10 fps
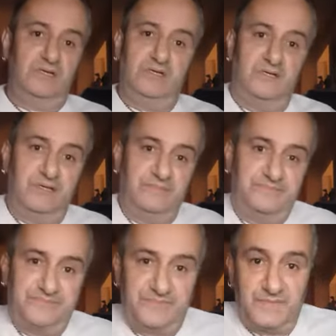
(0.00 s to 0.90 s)

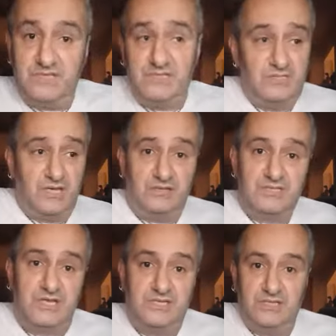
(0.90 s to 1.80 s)
Um, he said, yeah, I'll
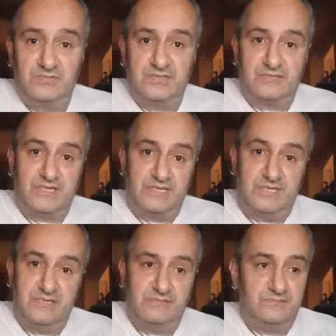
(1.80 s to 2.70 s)
take it. Of course I'll take it.